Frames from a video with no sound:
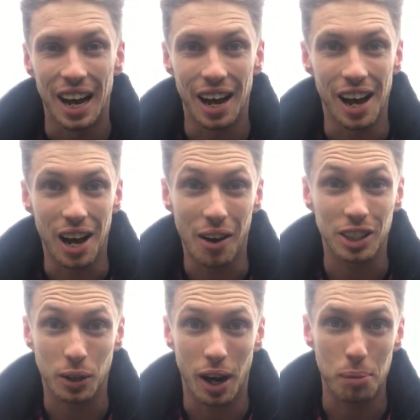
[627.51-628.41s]
Uh, I'm
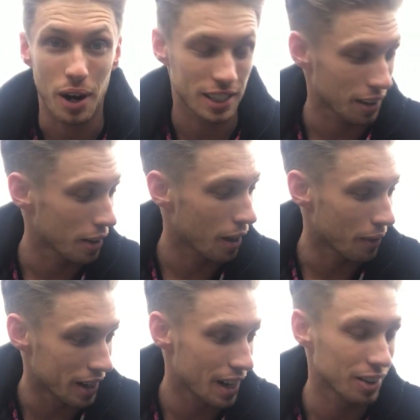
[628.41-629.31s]
actually quite impressed how that
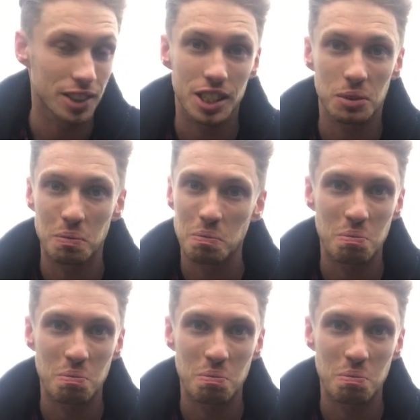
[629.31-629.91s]
went. That was